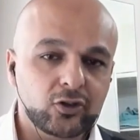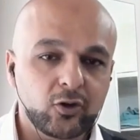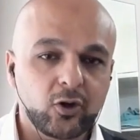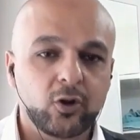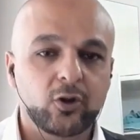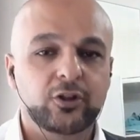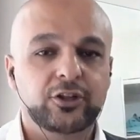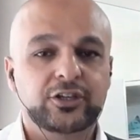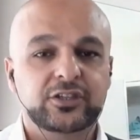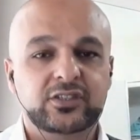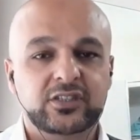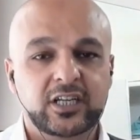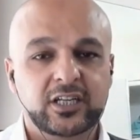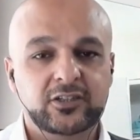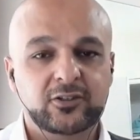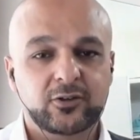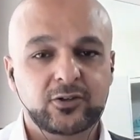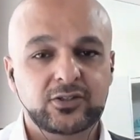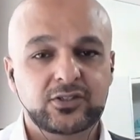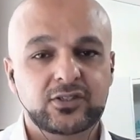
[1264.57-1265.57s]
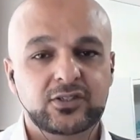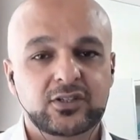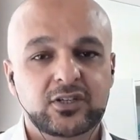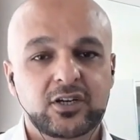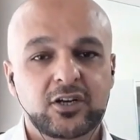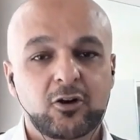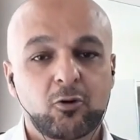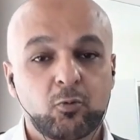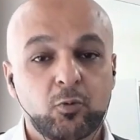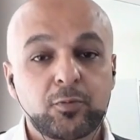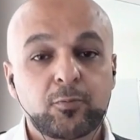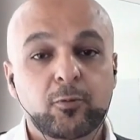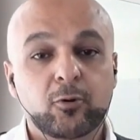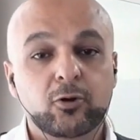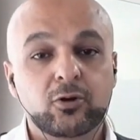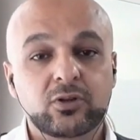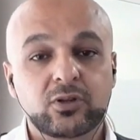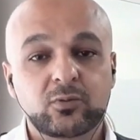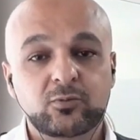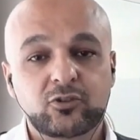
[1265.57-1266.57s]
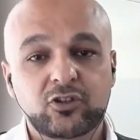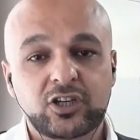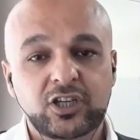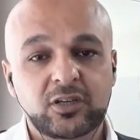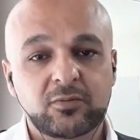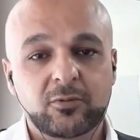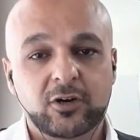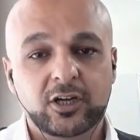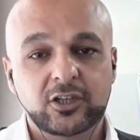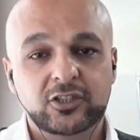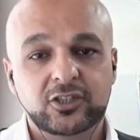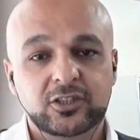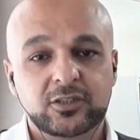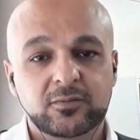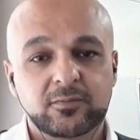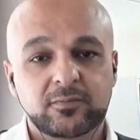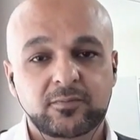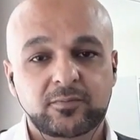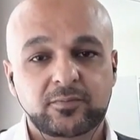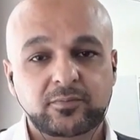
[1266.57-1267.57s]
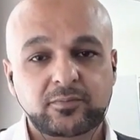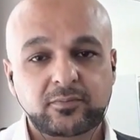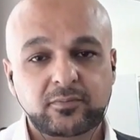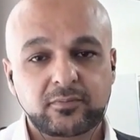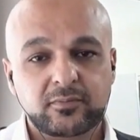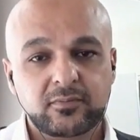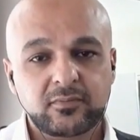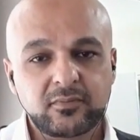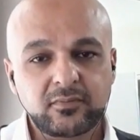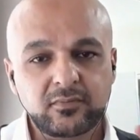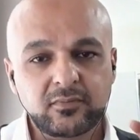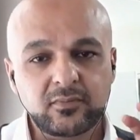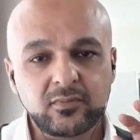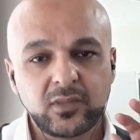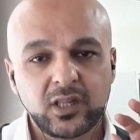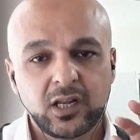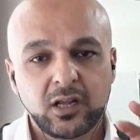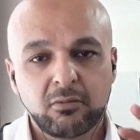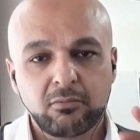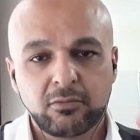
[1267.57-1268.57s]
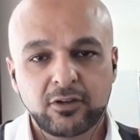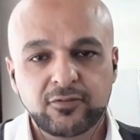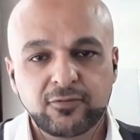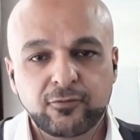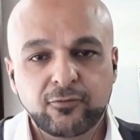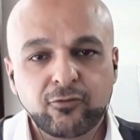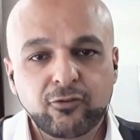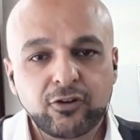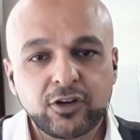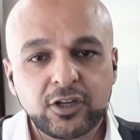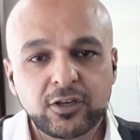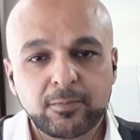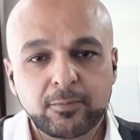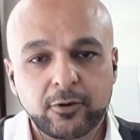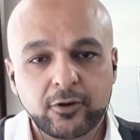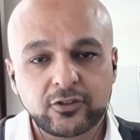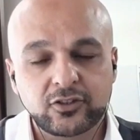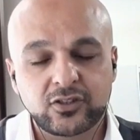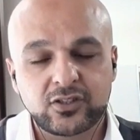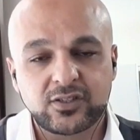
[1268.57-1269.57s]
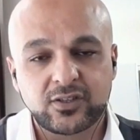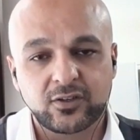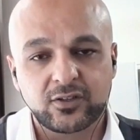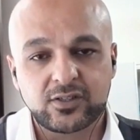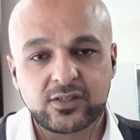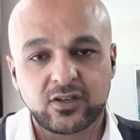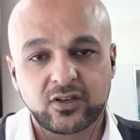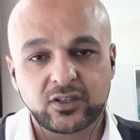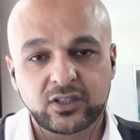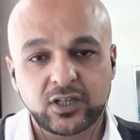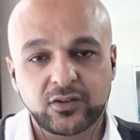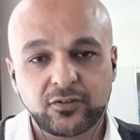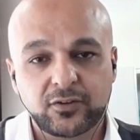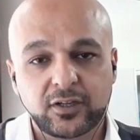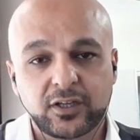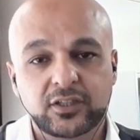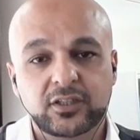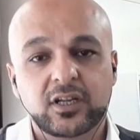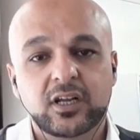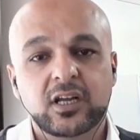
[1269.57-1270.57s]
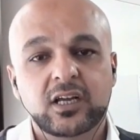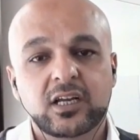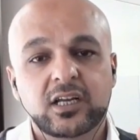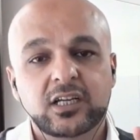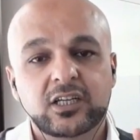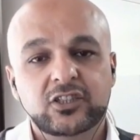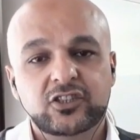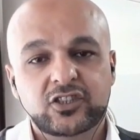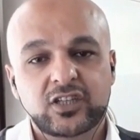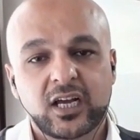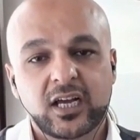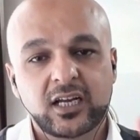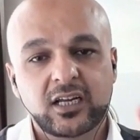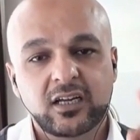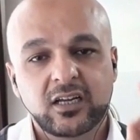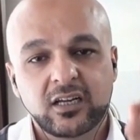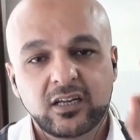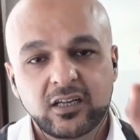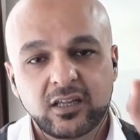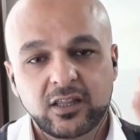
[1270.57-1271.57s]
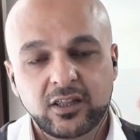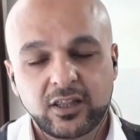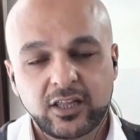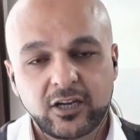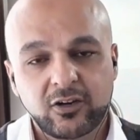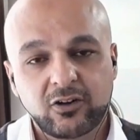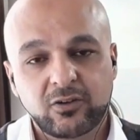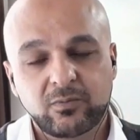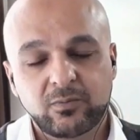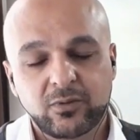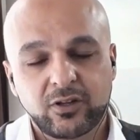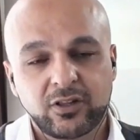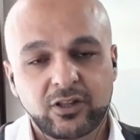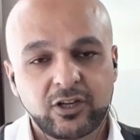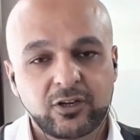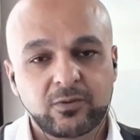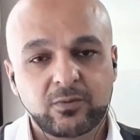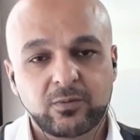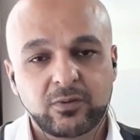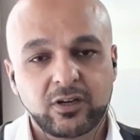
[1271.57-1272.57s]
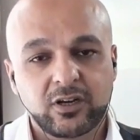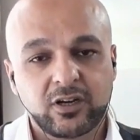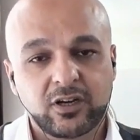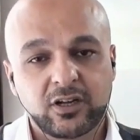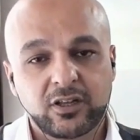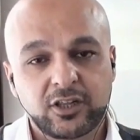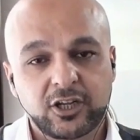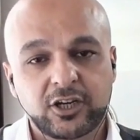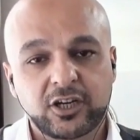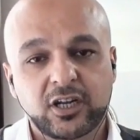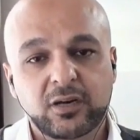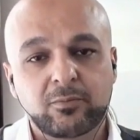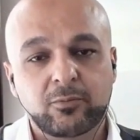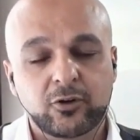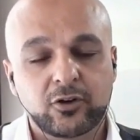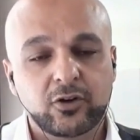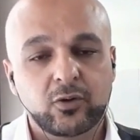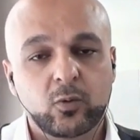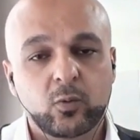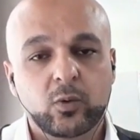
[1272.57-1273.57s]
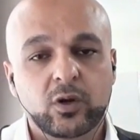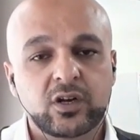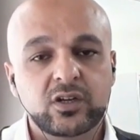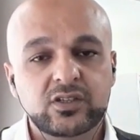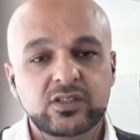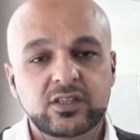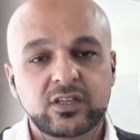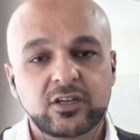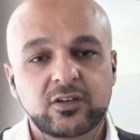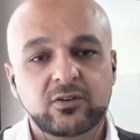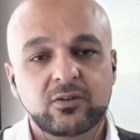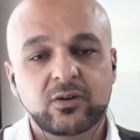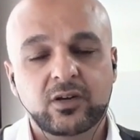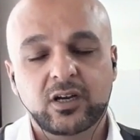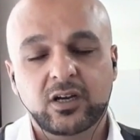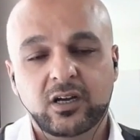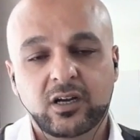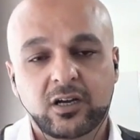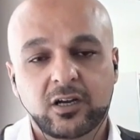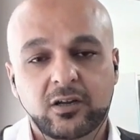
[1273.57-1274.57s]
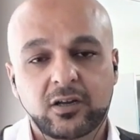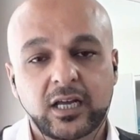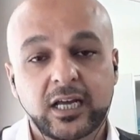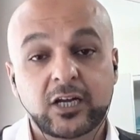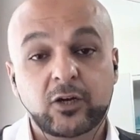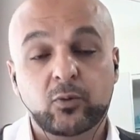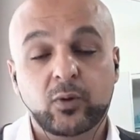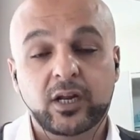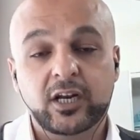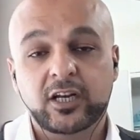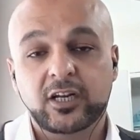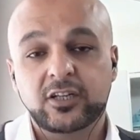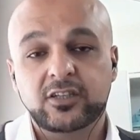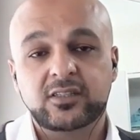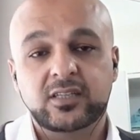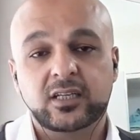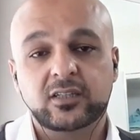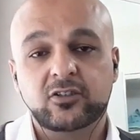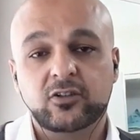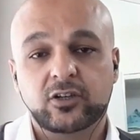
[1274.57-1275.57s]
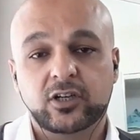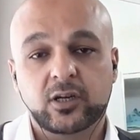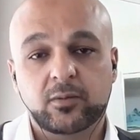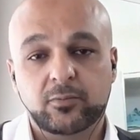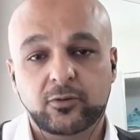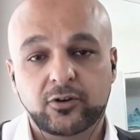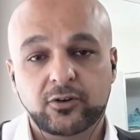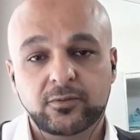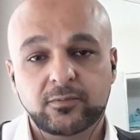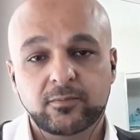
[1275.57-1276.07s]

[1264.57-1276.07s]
all these centers. Report them to NEBOSH. Before you purchase your certificate, check their number. What is their accredited center number?